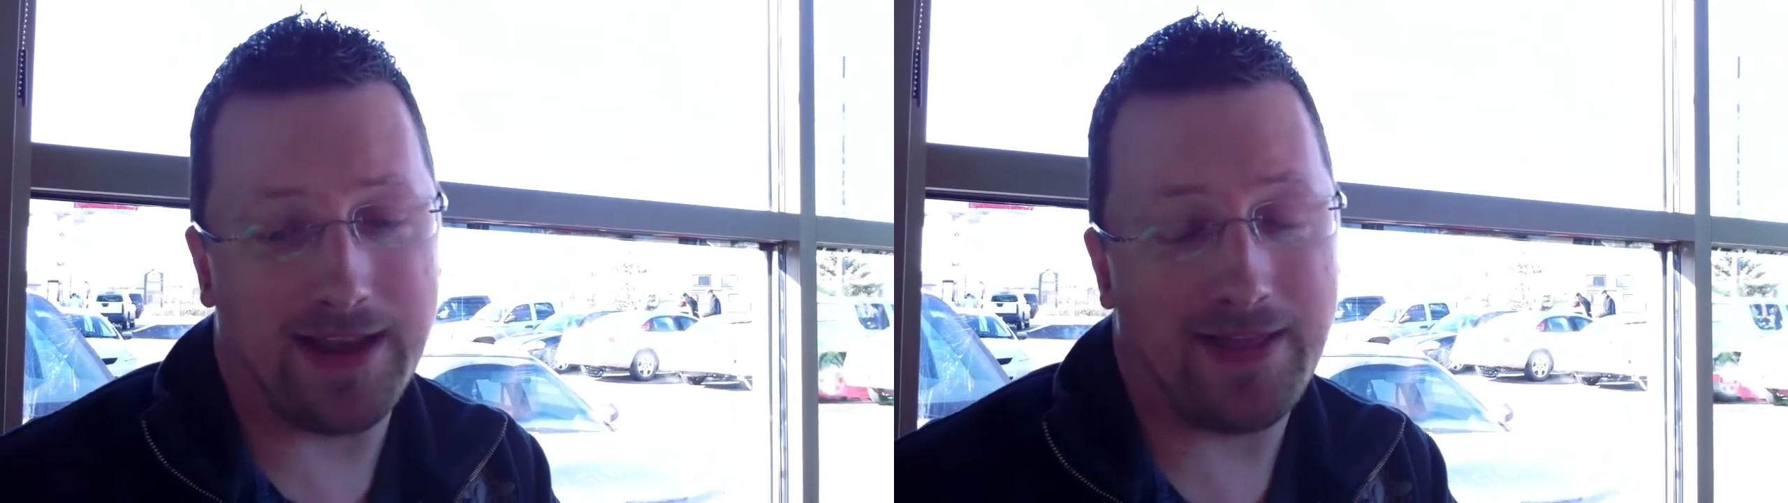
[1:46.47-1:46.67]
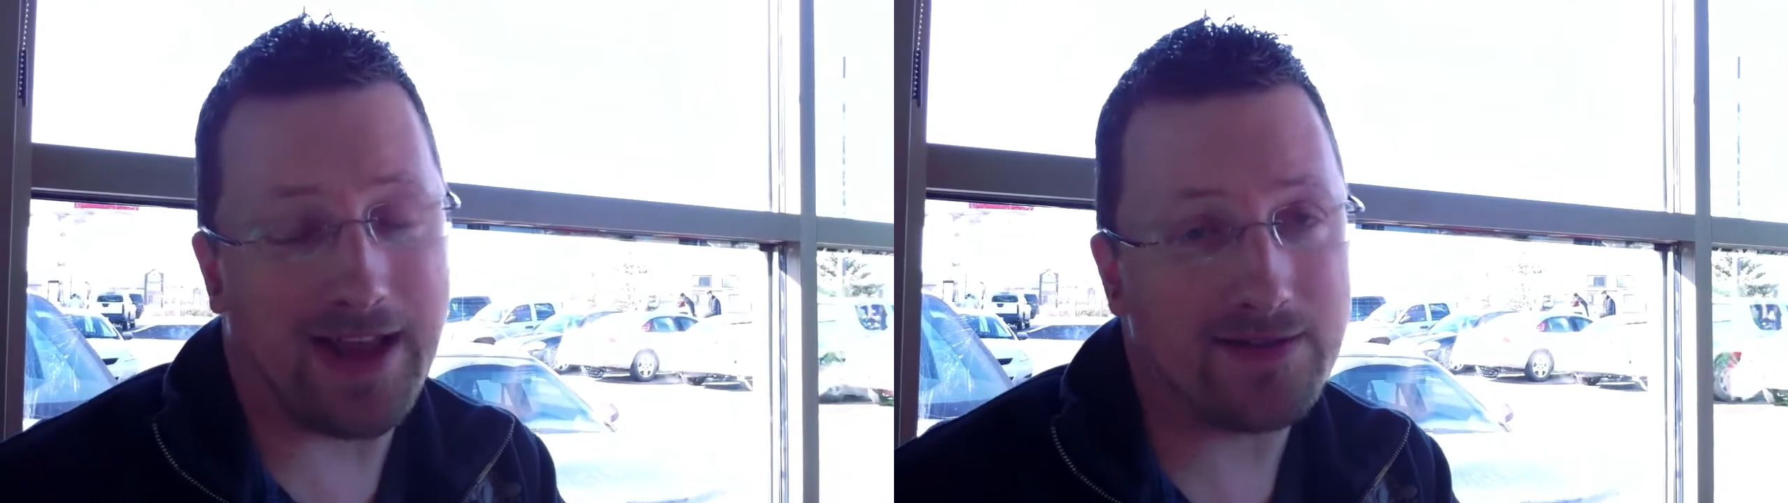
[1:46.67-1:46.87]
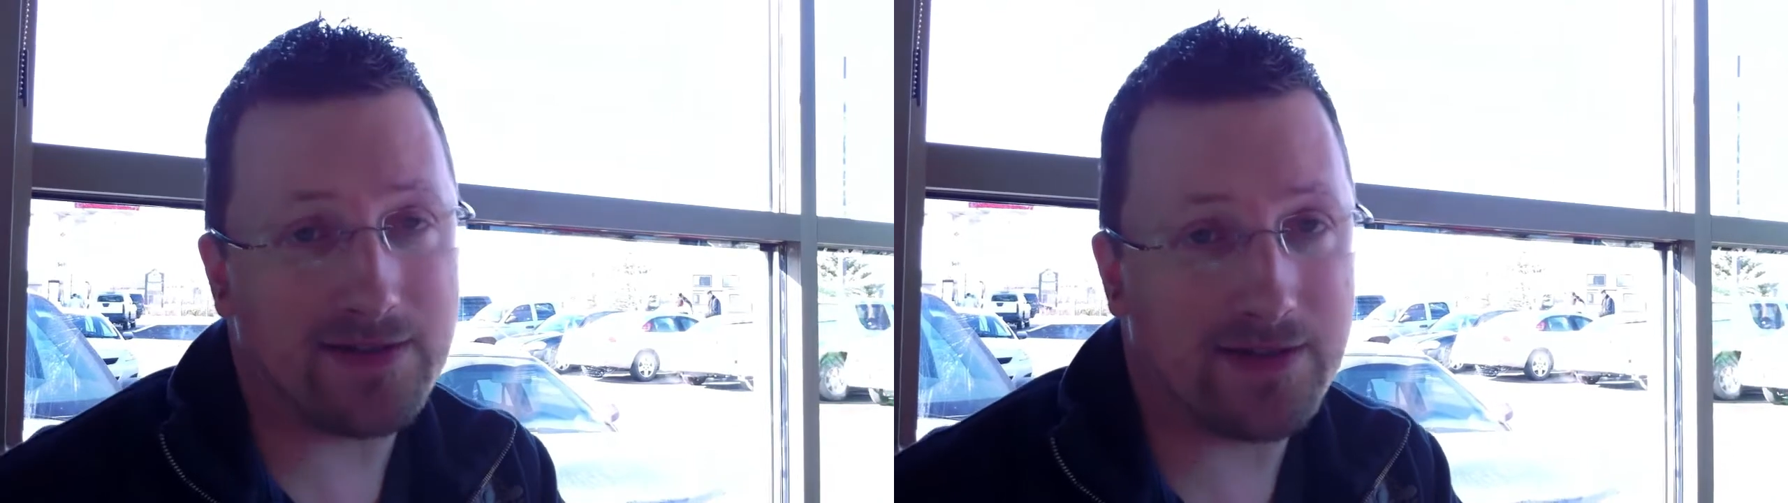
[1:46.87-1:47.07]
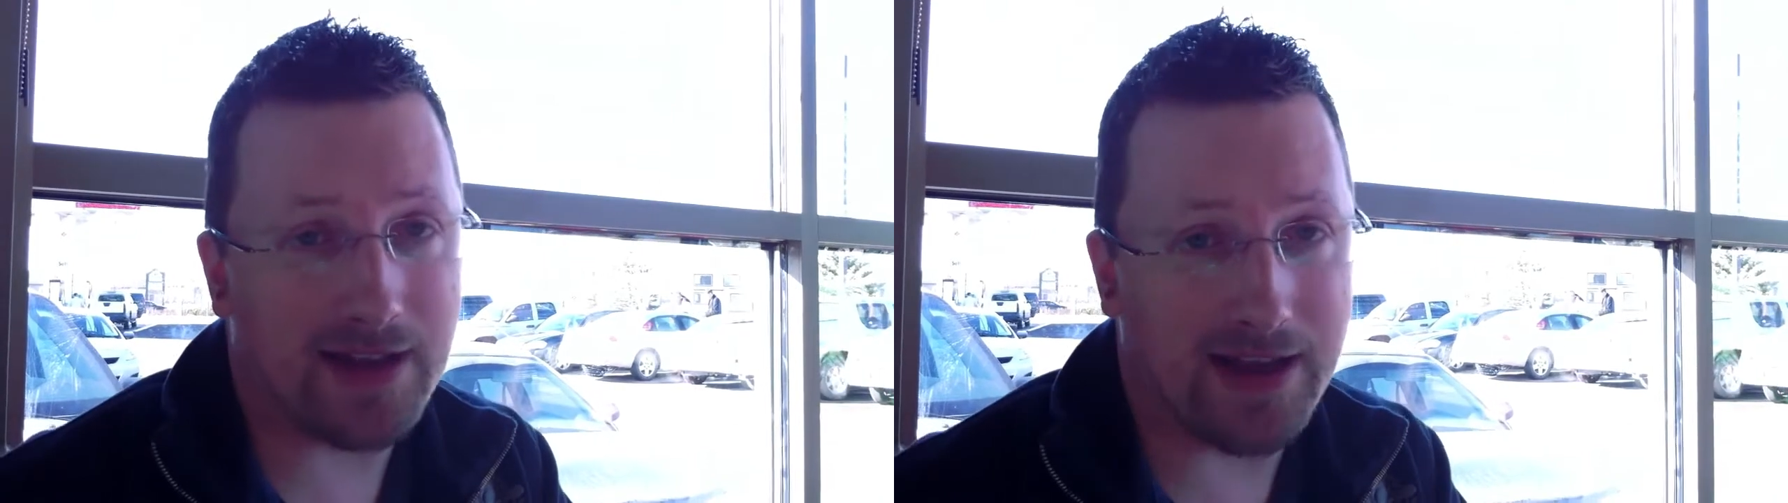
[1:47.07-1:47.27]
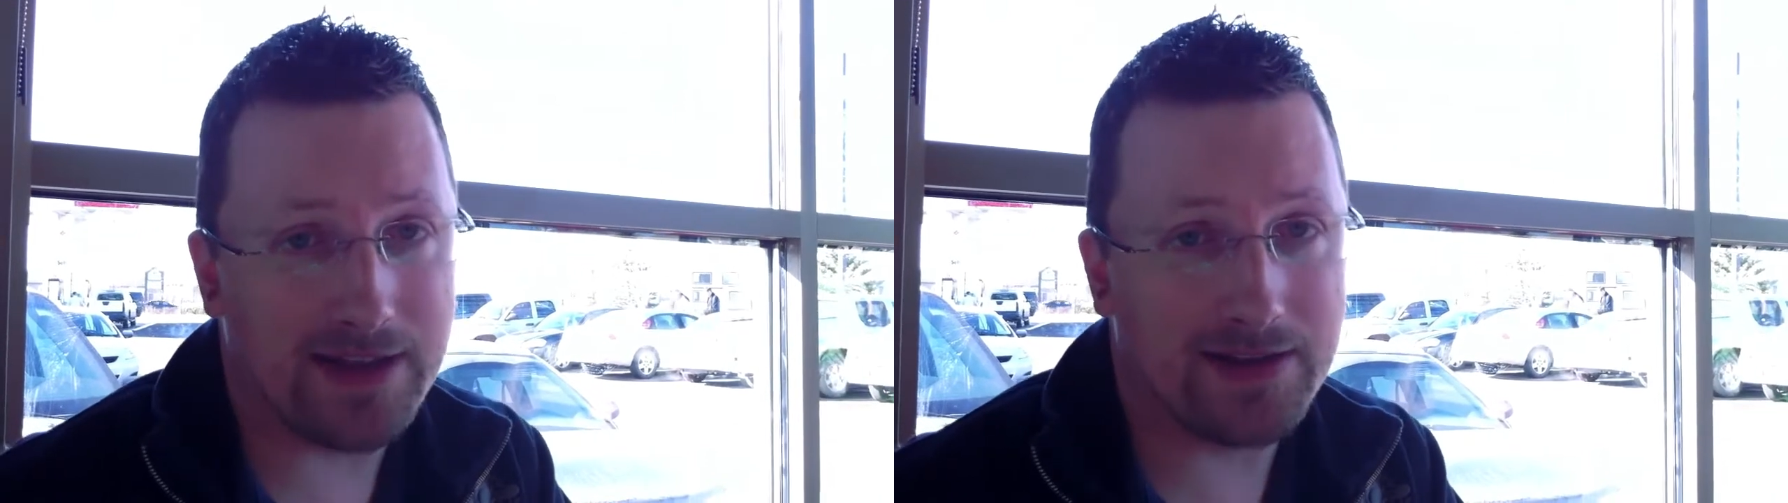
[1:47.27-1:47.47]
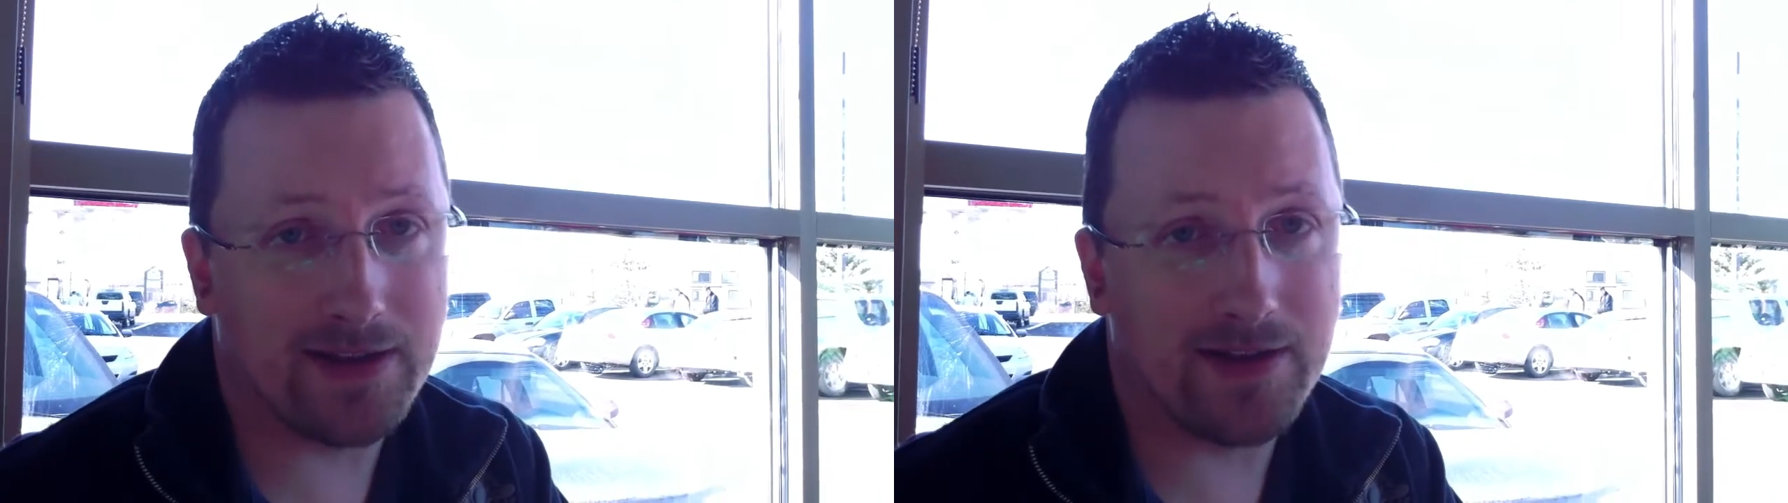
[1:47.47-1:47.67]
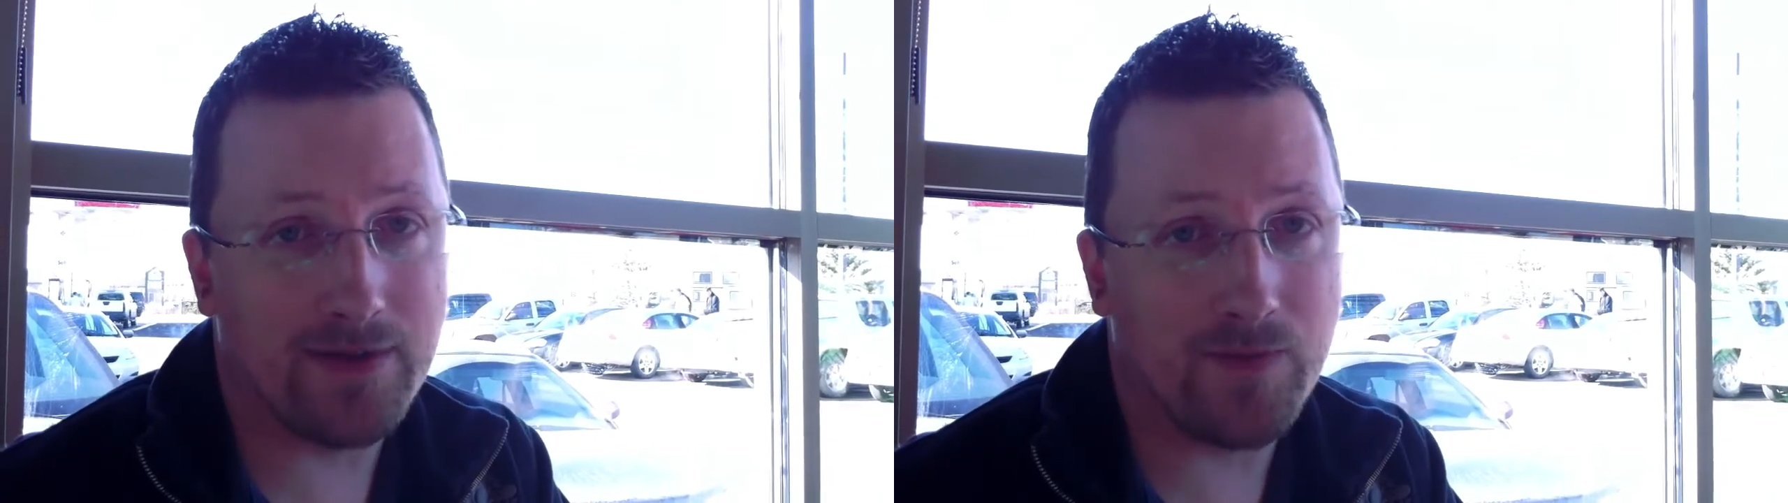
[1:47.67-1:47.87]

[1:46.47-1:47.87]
10,000 list